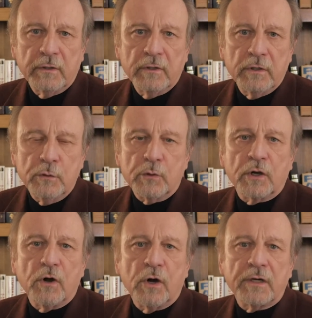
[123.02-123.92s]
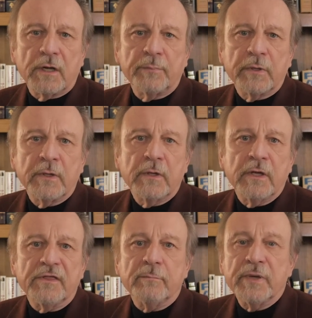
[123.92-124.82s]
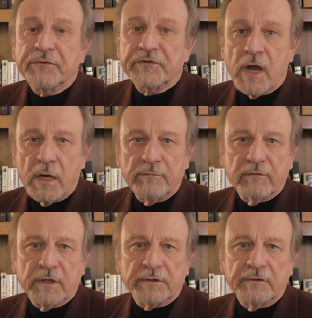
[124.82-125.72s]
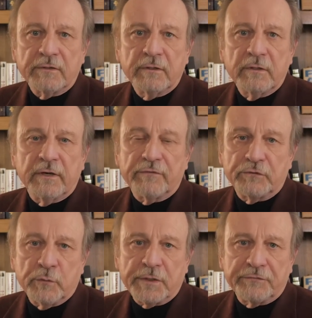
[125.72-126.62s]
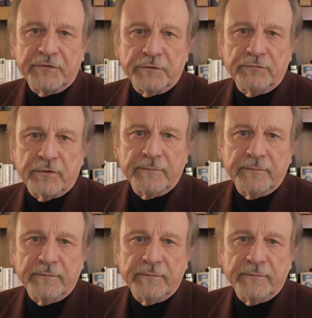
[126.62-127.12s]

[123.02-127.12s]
who were caught up in the biggest conflict of the 20th century.